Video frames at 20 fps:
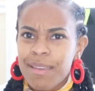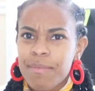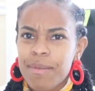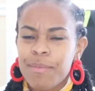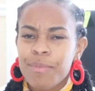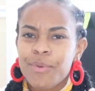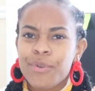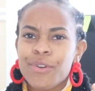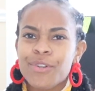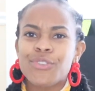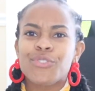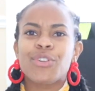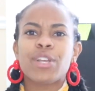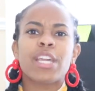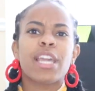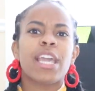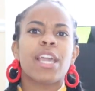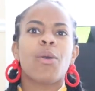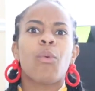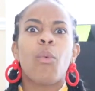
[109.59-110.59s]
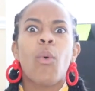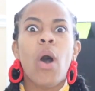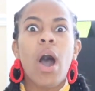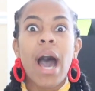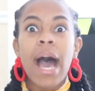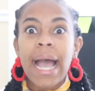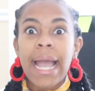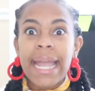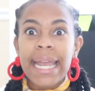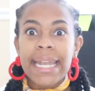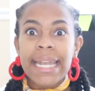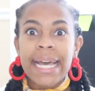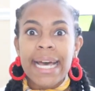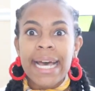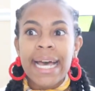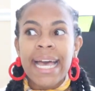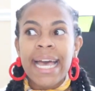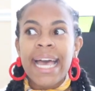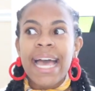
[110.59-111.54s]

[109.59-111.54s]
People are drinking wine.